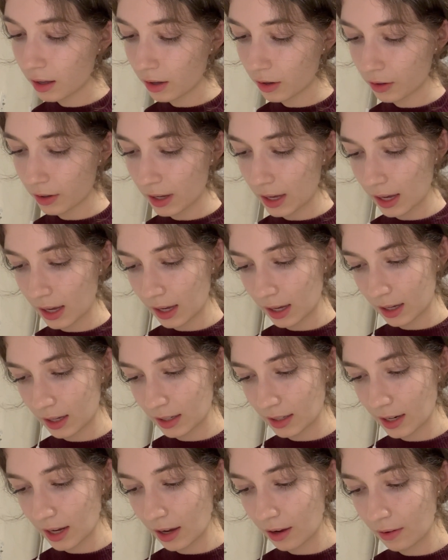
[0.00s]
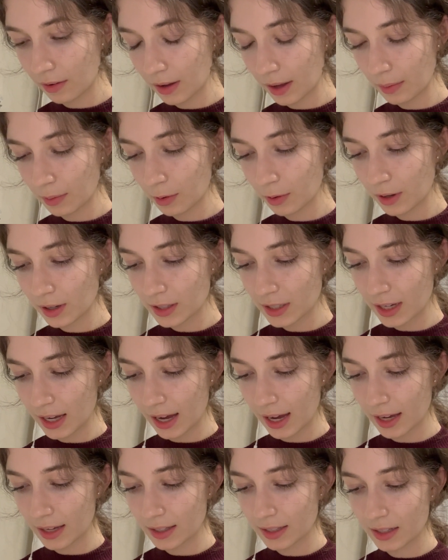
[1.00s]
Okay, now I'm going to
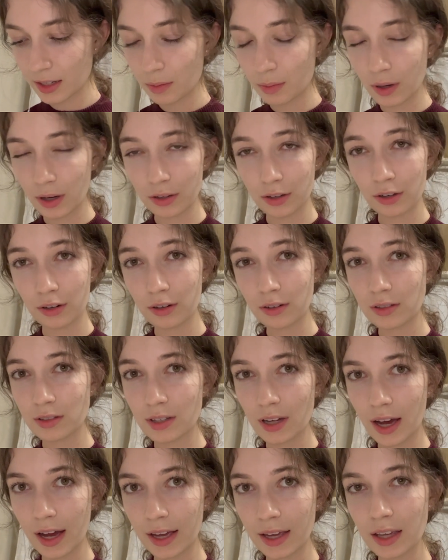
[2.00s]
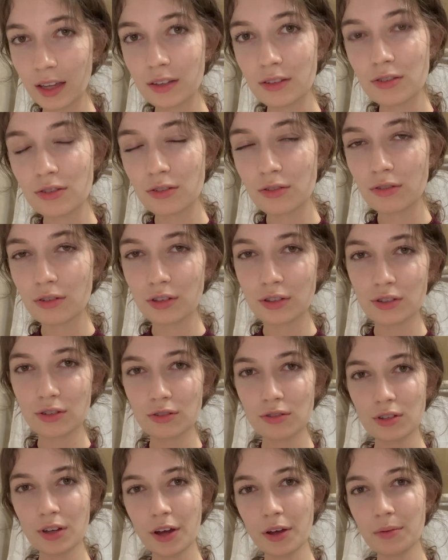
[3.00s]
ask about your diet. So could you
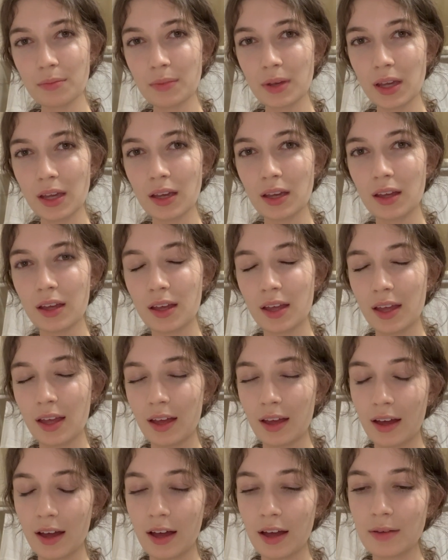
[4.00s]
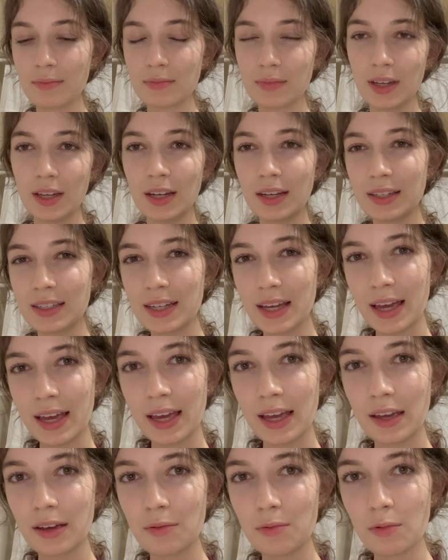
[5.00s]
tell me in a
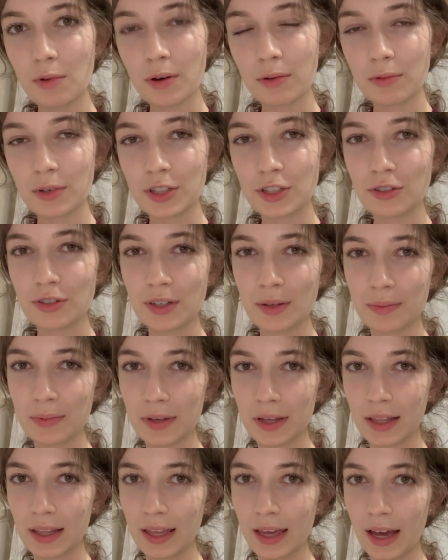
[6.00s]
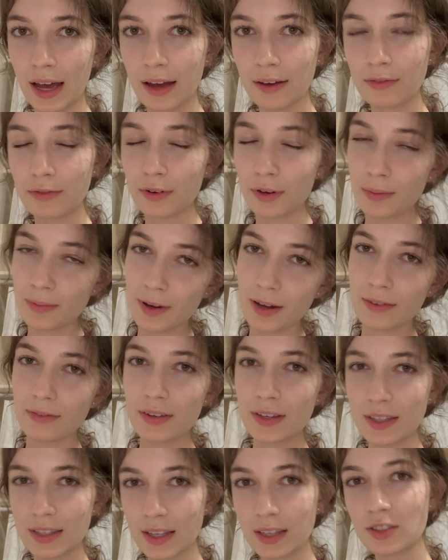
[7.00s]
day, what would you typically have for
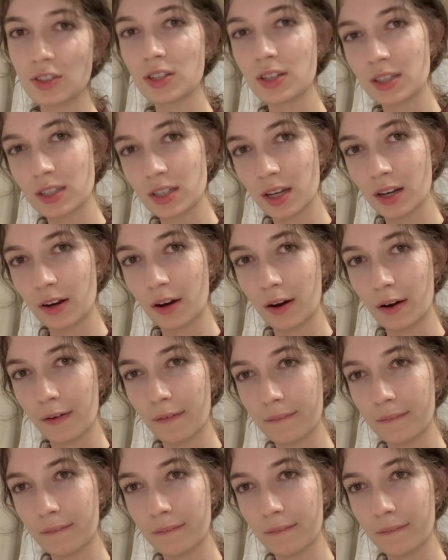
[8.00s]
breakfast, lunch, and dinner?